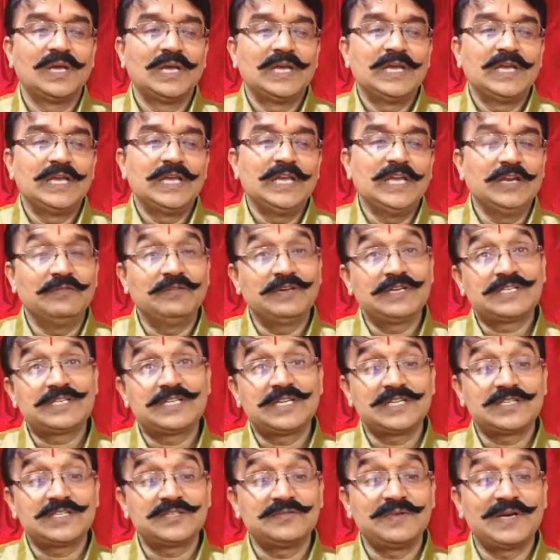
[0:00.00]

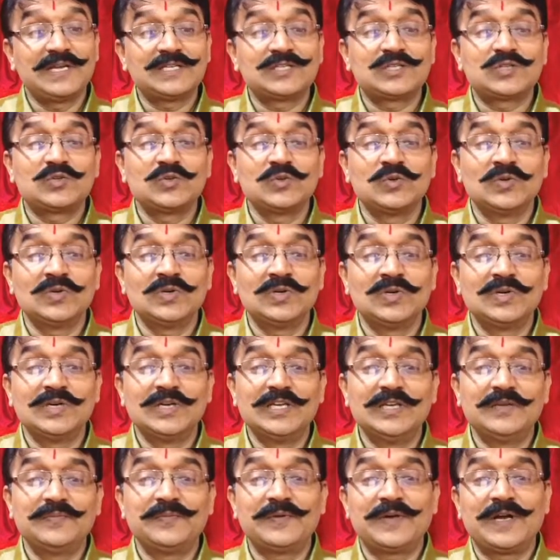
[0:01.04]
Investors wants to know
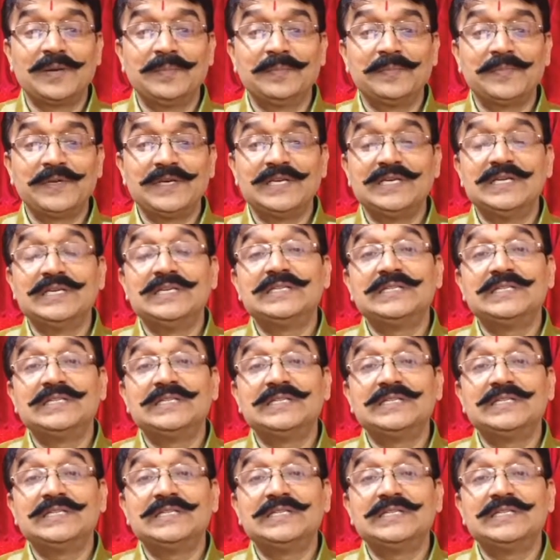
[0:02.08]
if company